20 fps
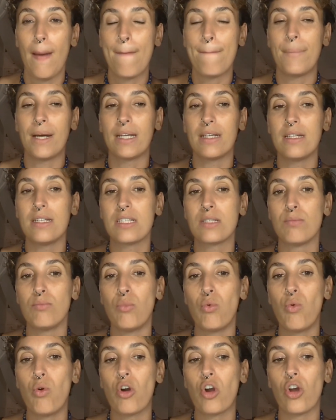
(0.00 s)
But it is
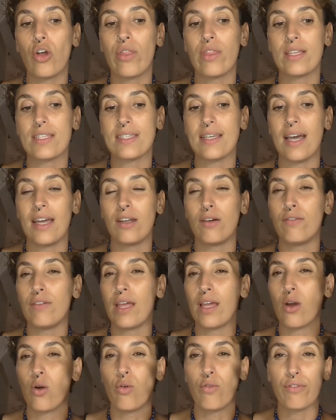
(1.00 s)
more on the side of
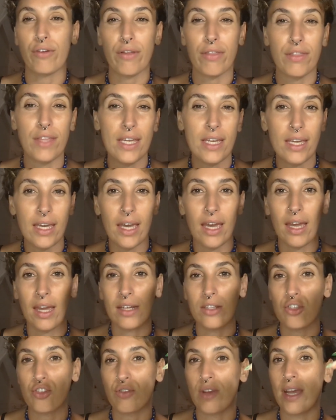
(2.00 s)
like overthinking
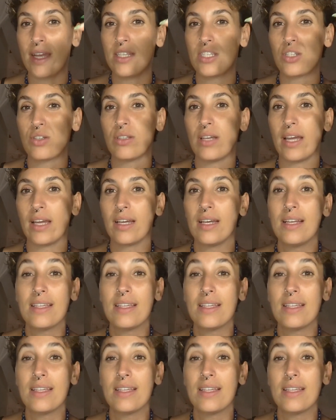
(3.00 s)
and trying to like